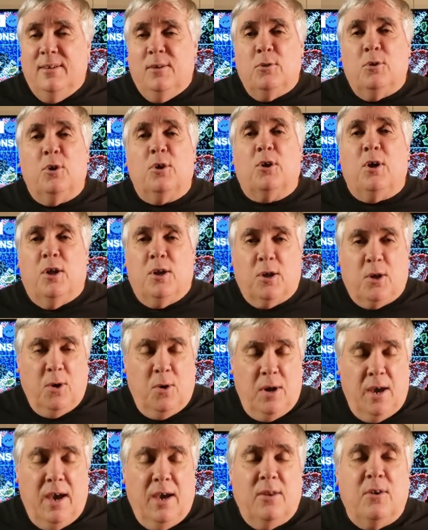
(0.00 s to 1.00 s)
They're going to go
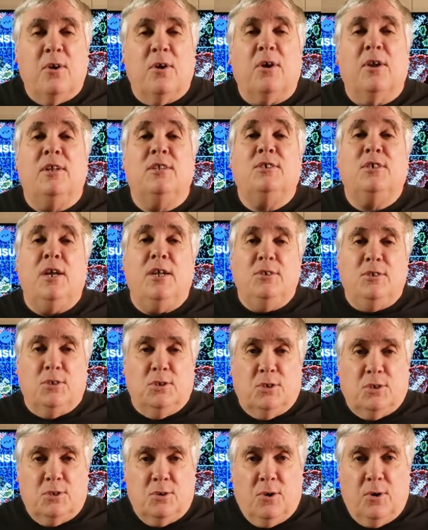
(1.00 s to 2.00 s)
ahead and they're going to change your
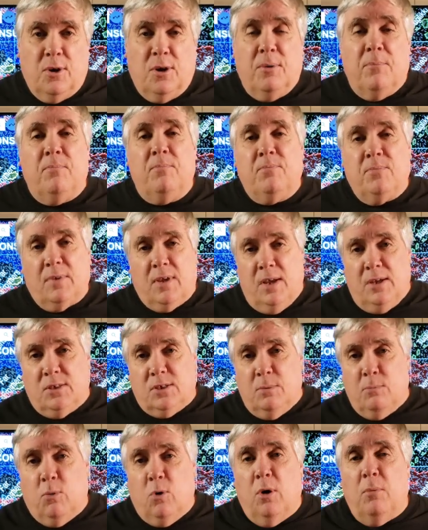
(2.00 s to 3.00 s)
story. Case
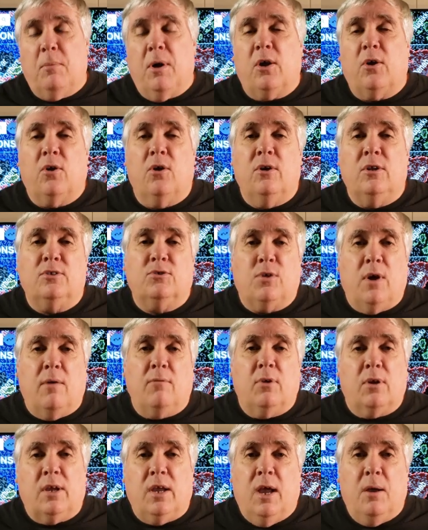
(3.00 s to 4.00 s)
in point, my current
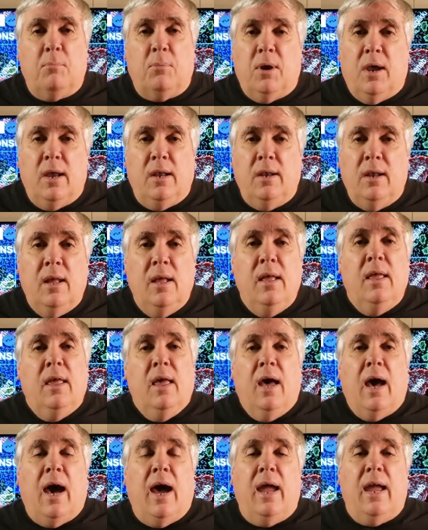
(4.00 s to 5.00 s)
Traveller campaign,
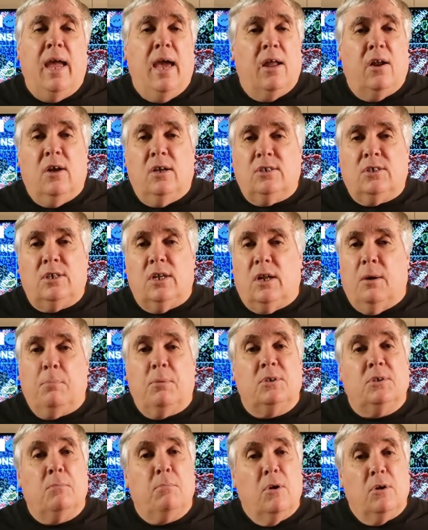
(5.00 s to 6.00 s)
I had all set up
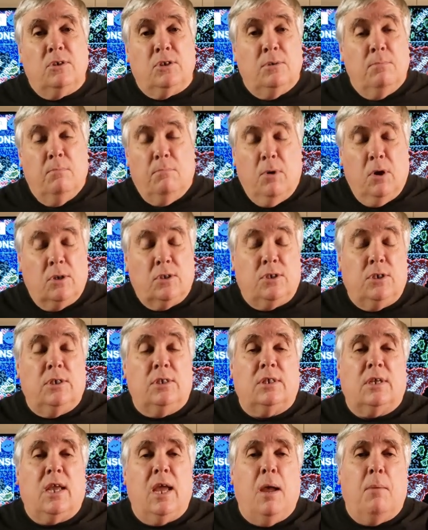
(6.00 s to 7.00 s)
as a
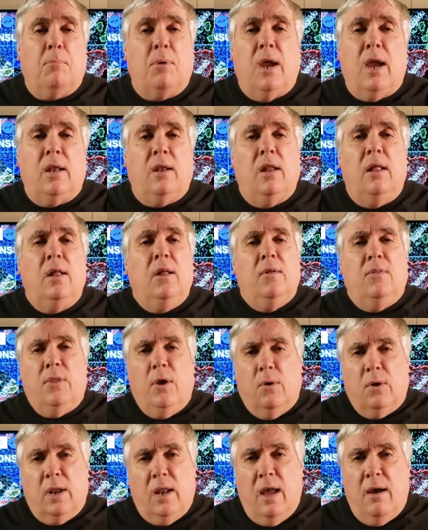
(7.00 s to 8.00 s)
merchant campaign. They
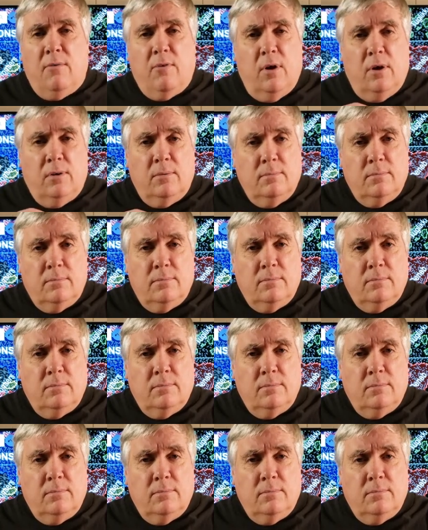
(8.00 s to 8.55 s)
were going to have